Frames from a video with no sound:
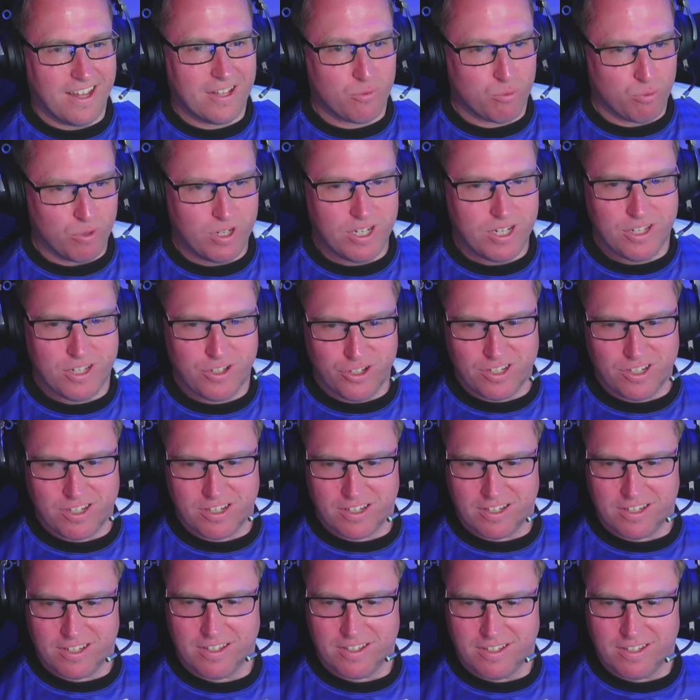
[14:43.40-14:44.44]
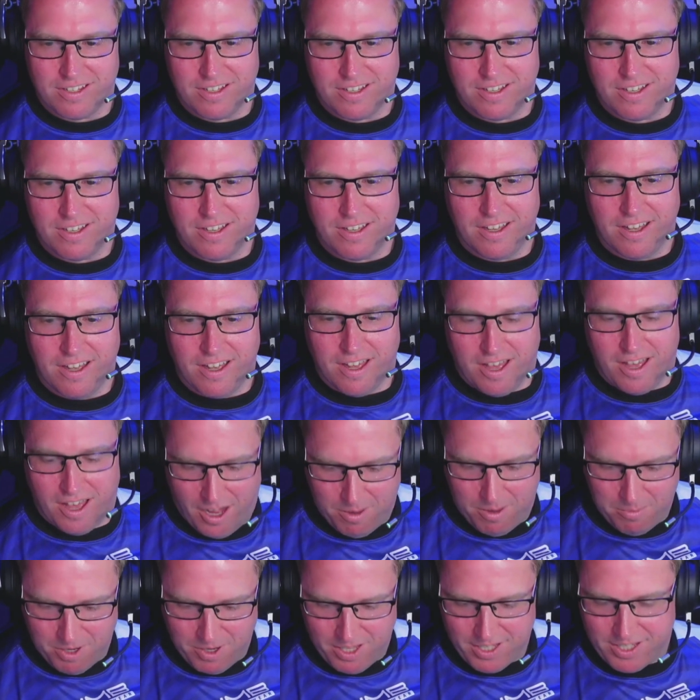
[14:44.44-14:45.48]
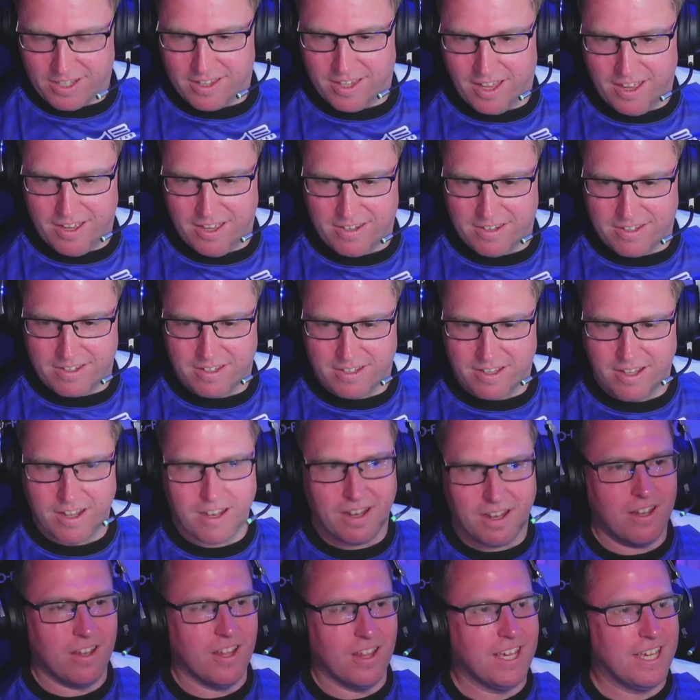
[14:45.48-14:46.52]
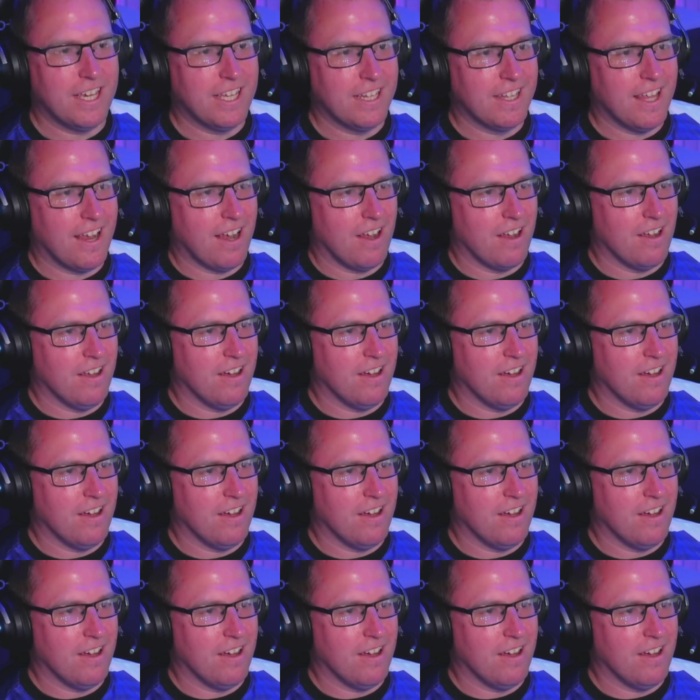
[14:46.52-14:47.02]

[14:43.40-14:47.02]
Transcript: It's really good. I'm liking that. Liking that a